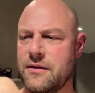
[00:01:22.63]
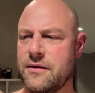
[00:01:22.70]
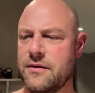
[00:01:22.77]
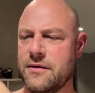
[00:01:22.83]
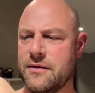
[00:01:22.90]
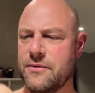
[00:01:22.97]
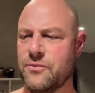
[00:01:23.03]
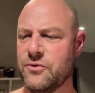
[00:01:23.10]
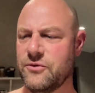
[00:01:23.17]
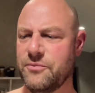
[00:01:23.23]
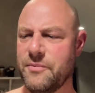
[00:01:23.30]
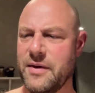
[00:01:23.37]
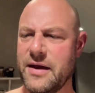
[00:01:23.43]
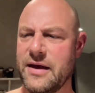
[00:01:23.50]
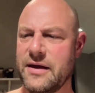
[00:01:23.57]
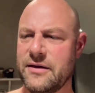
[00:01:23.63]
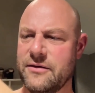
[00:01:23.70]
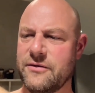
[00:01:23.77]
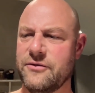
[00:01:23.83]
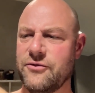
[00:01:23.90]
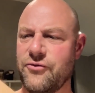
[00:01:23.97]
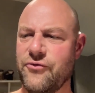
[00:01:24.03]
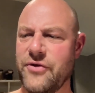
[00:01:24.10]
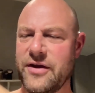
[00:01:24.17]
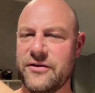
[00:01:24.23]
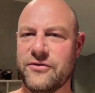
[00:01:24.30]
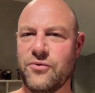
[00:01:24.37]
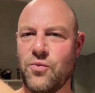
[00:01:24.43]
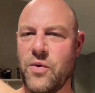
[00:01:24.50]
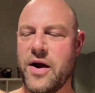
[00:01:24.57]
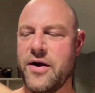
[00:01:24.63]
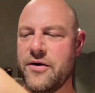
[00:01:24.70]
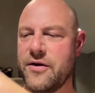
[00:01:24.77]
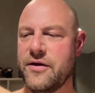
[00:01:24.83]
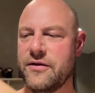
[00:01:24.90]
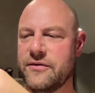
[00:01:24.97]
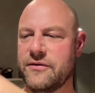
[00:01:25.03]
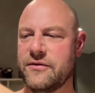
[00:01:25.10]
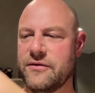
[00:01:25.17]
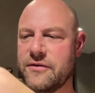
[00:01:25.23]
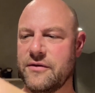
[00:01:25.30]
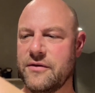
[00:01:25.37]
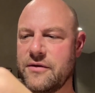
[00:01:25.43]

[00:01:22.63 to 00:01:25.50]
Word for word: it was made to raise awareness